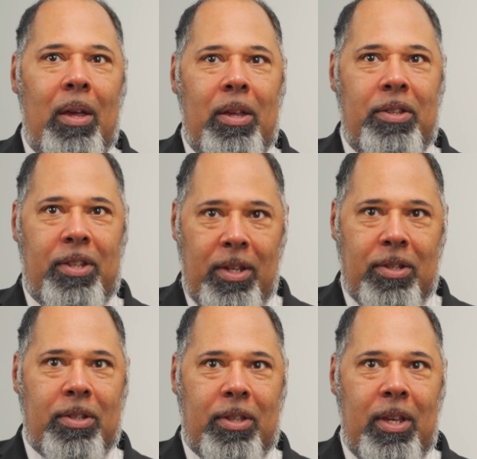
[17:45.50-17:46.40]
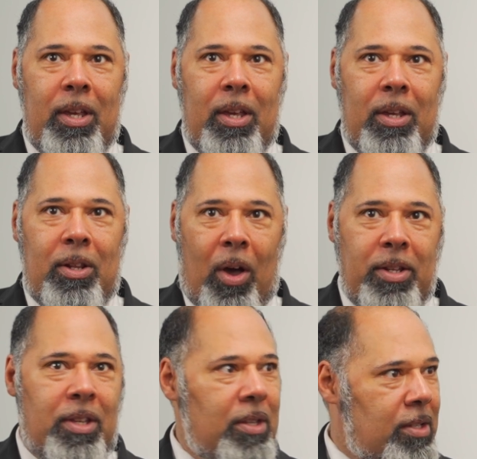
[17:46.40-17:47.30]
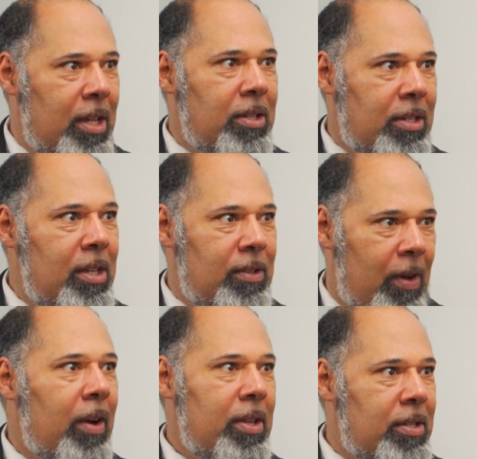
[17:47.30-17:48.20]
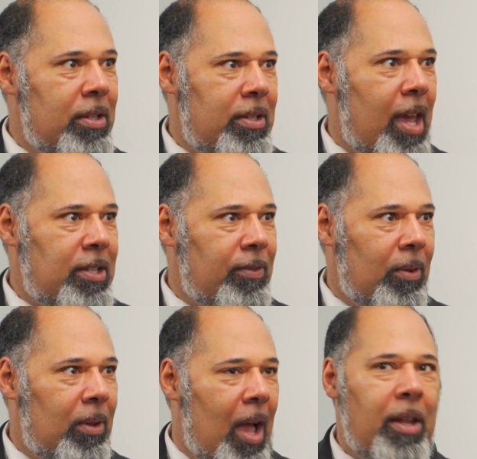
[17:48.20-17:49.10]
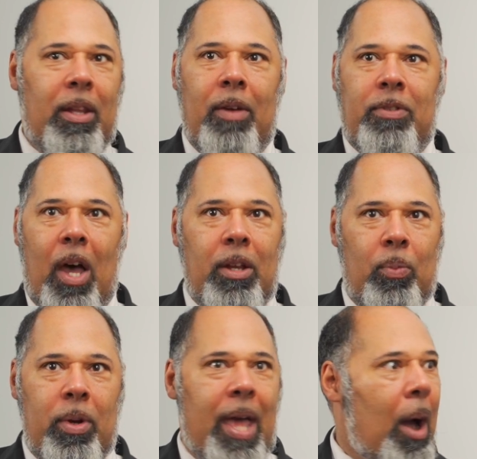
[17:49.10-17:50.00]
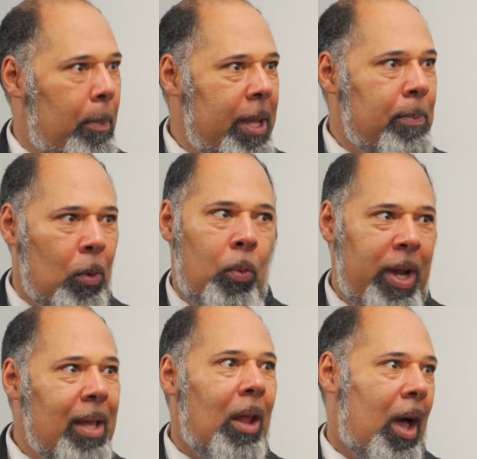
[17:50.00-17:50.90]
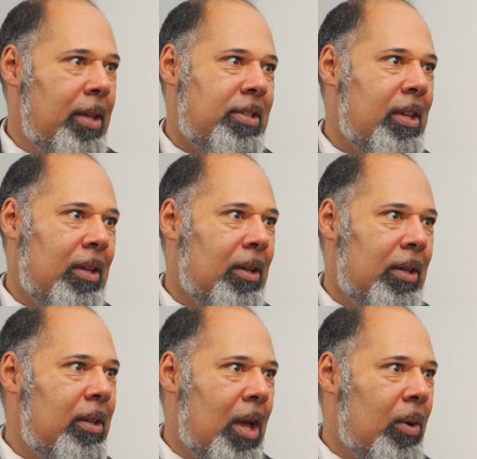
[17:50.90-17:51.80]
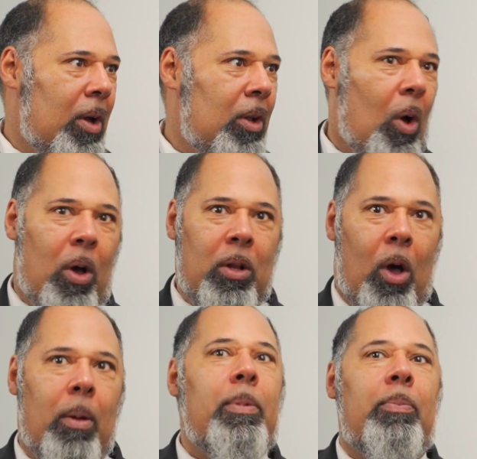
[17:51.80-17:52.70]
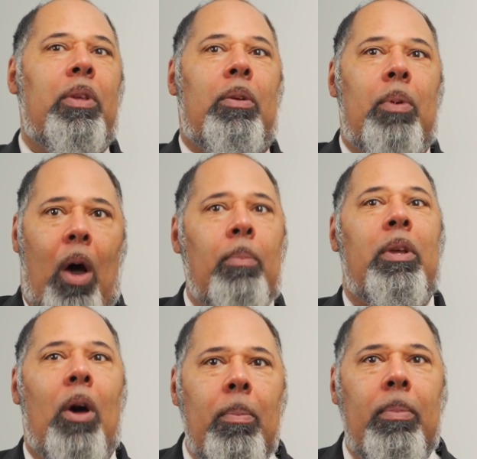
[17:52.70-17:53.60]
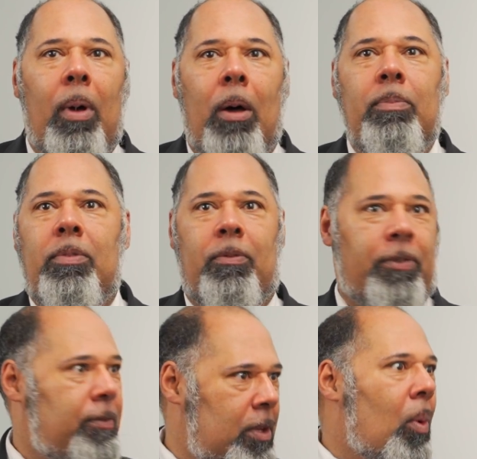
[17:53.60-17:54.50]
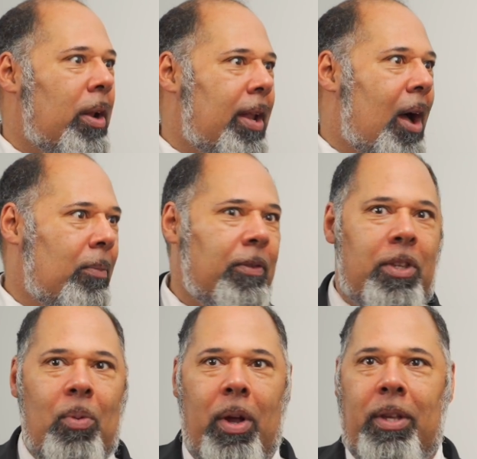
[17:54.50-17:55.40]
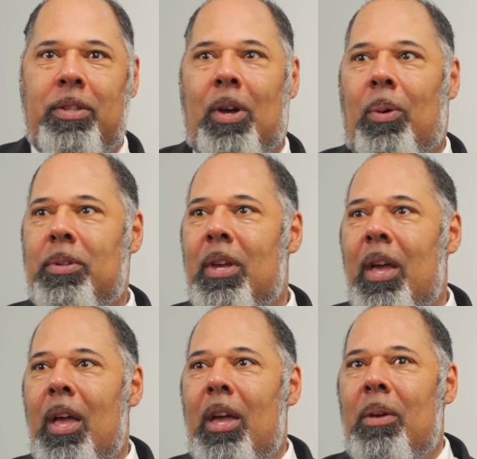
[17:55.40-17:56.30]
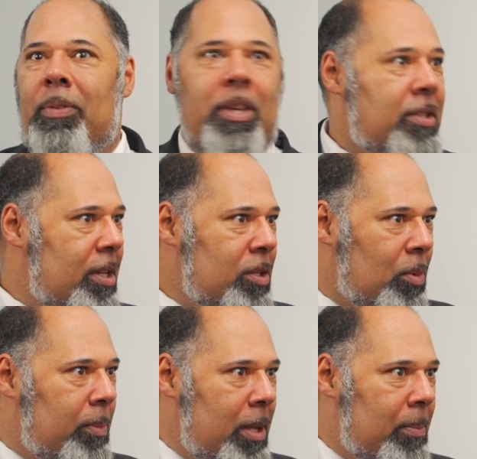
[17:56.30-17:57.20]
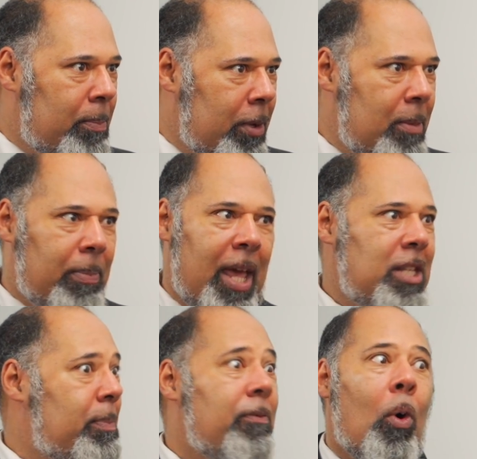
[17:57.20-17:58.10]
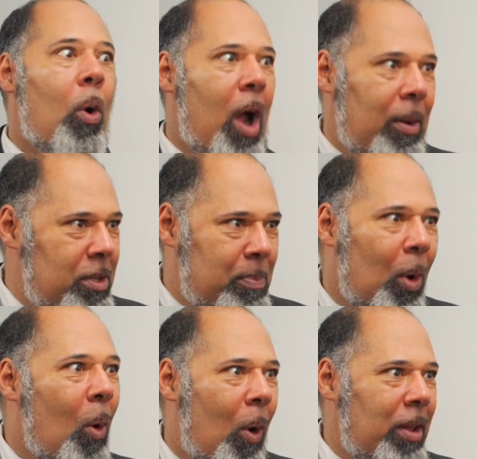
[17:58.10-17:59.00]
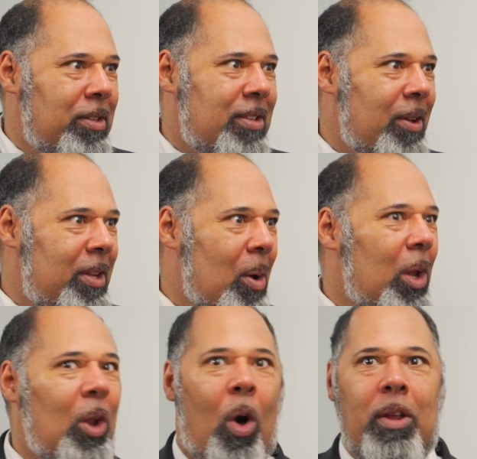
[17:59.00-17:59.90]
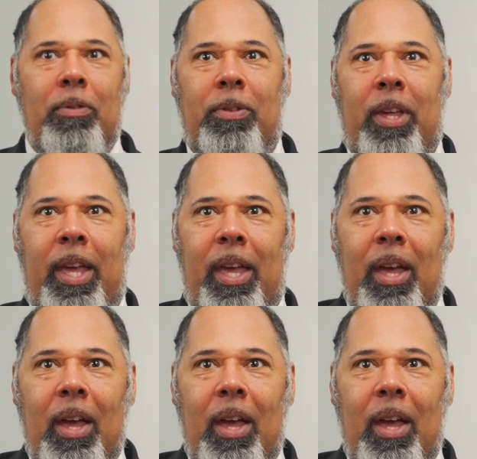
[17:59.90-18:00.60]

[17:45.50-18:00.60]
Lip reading: Since the 1960s, very successful, and they've done it without people realizing, a lot. I mean, I'm 51 now, 51 years old. These things were being put in place before I was born. So, a lot of the